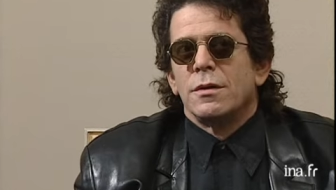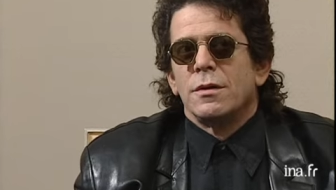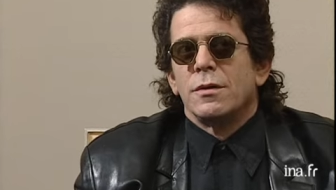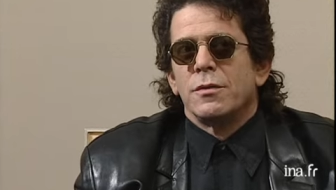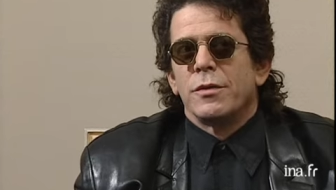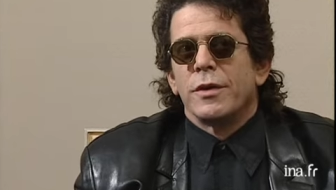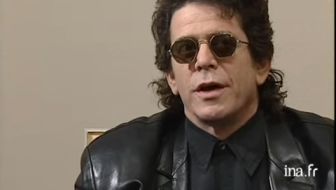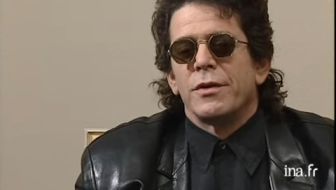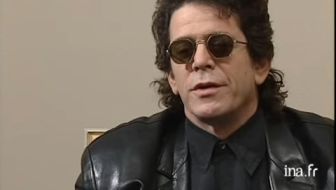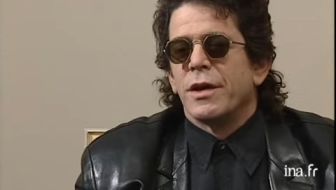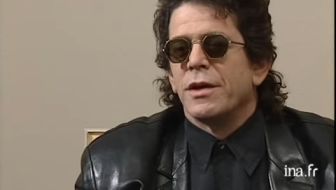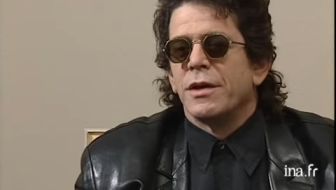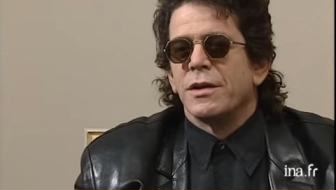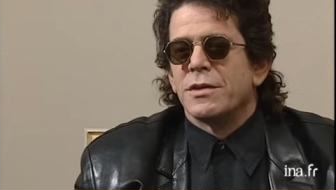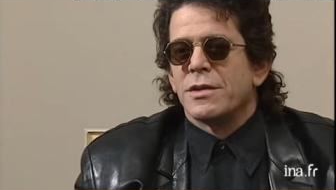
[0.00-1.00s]
without getting
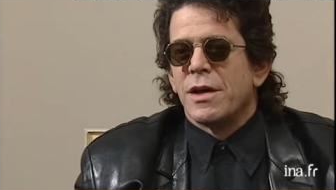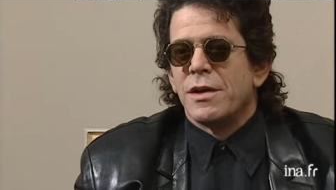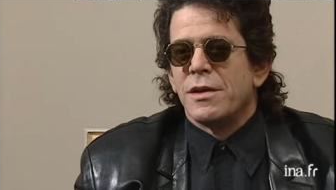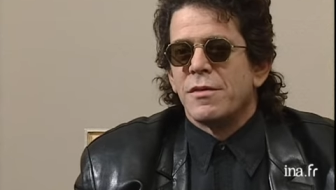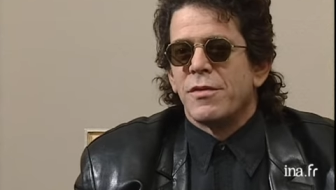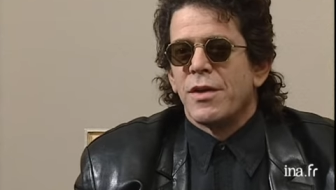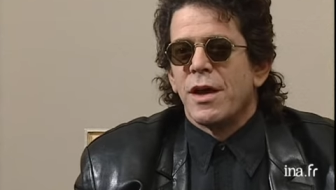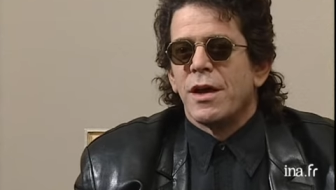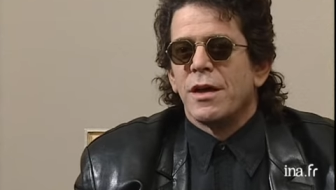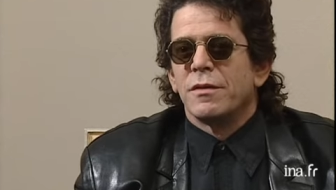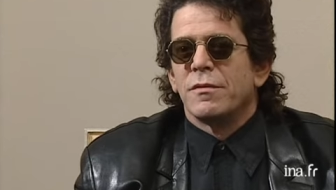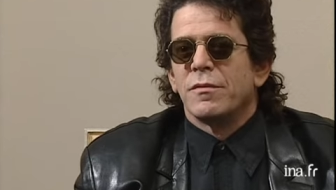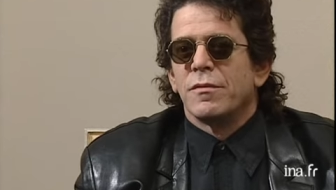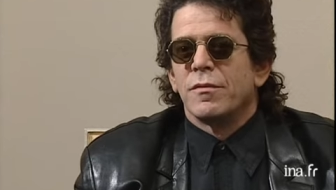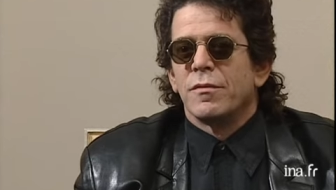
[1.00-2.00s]
into any of that,
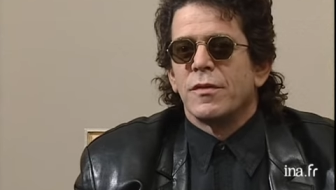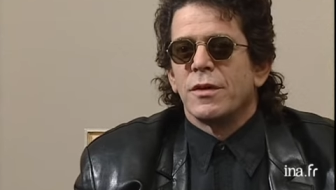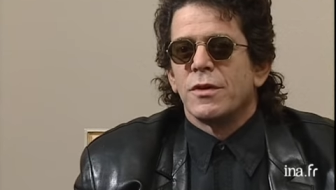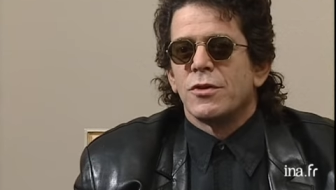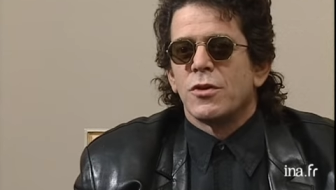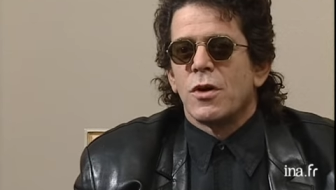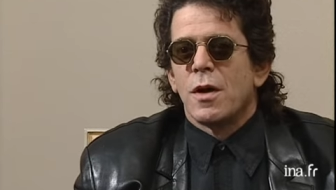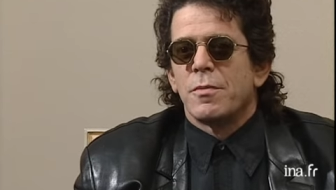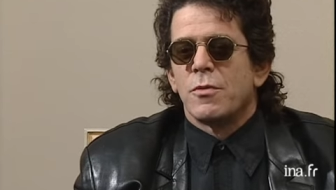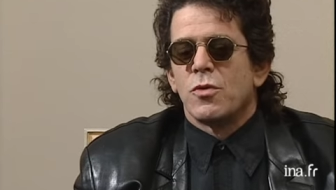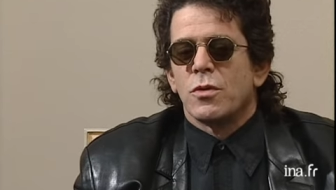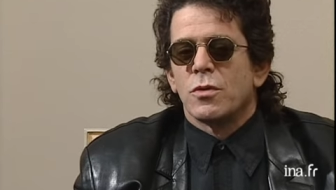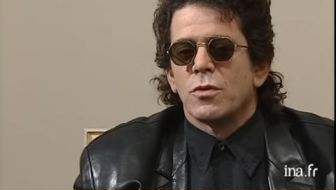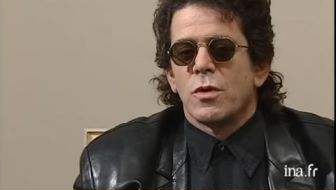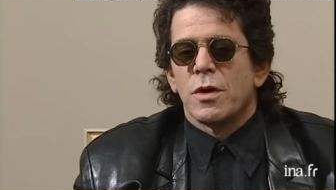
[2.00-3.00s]
a tribe called
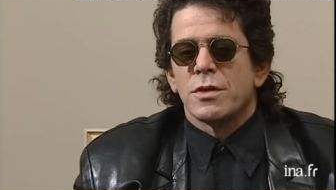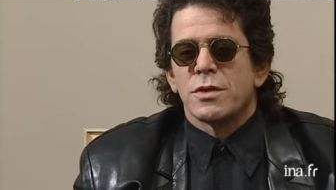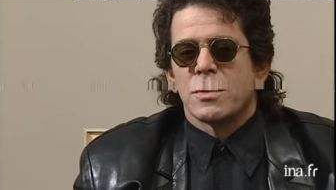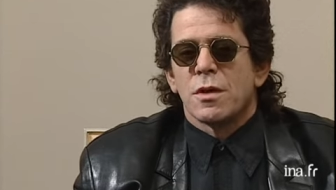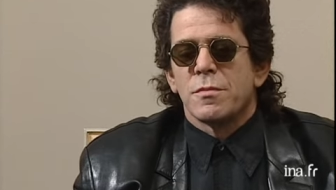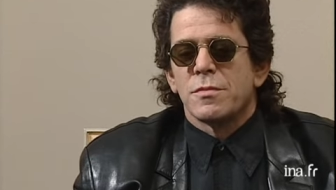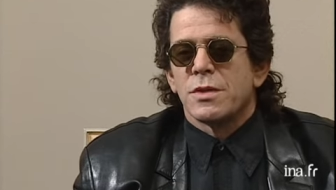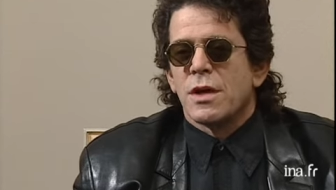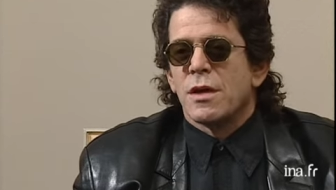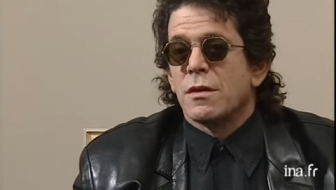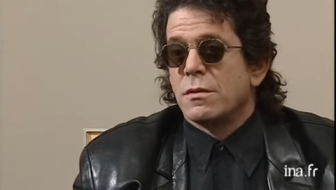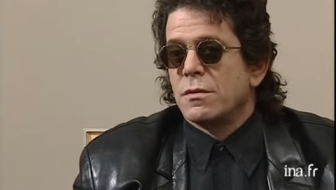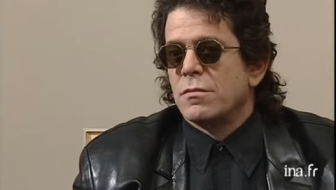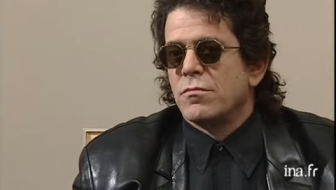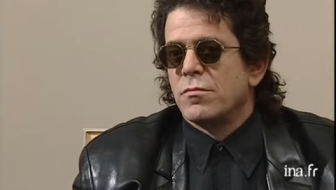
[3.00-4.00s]
Quest comes out
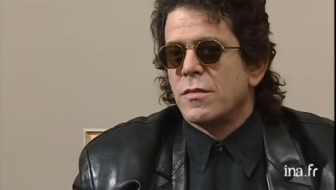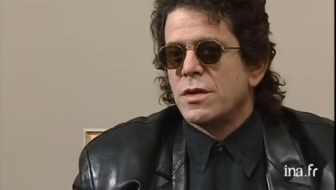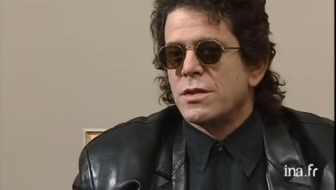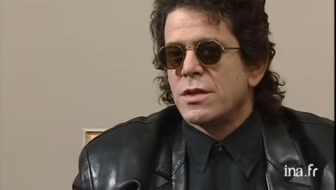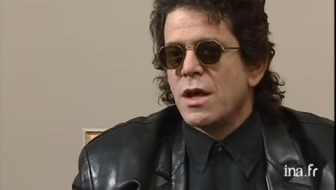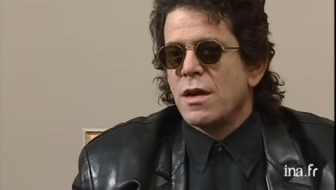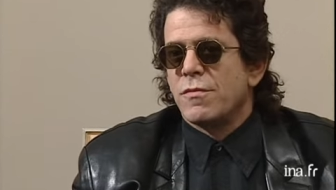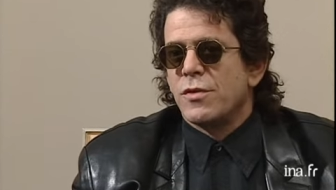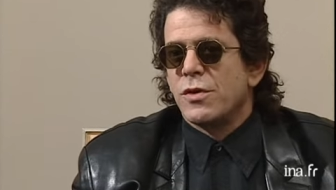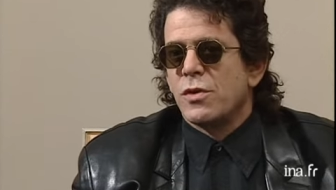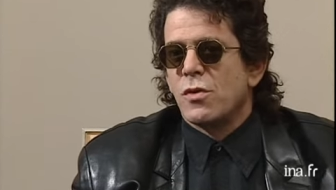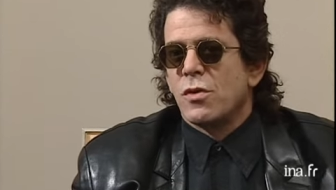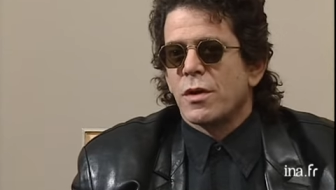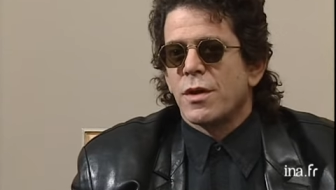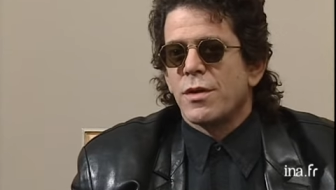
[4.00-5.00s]
is out of New
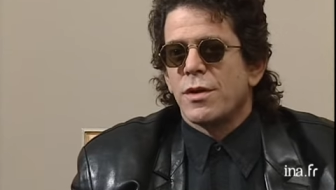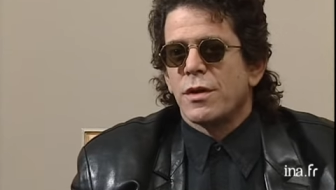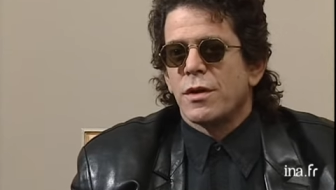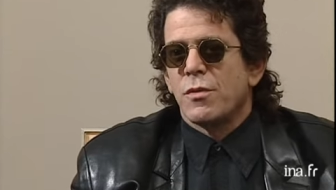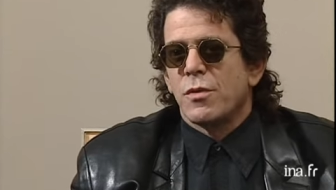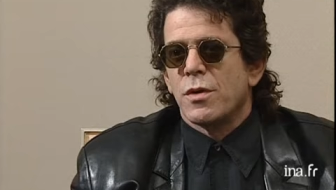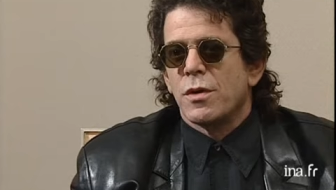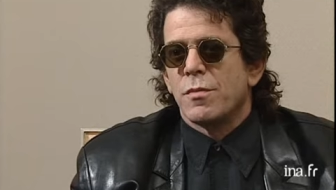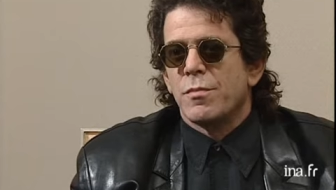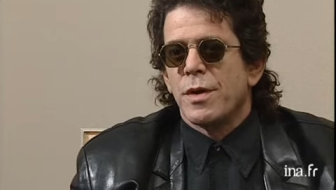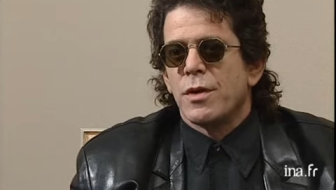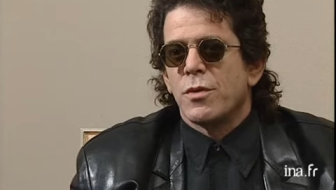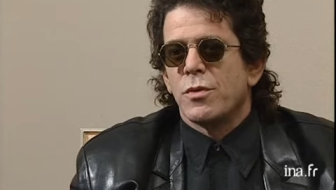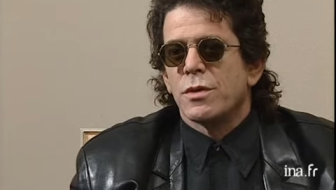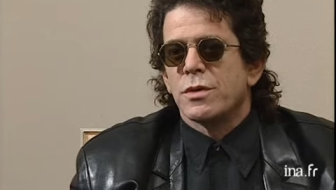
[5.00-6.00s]
York. I think they're one of the better
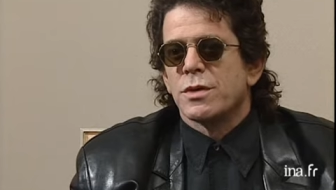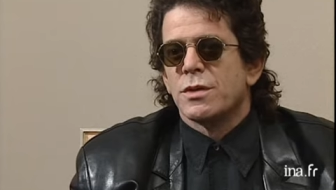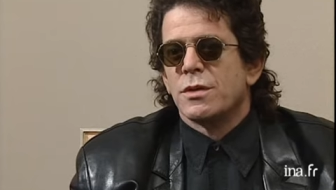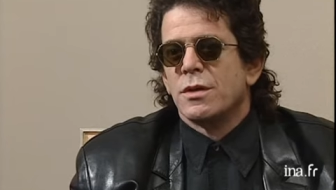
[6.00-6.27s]
ones.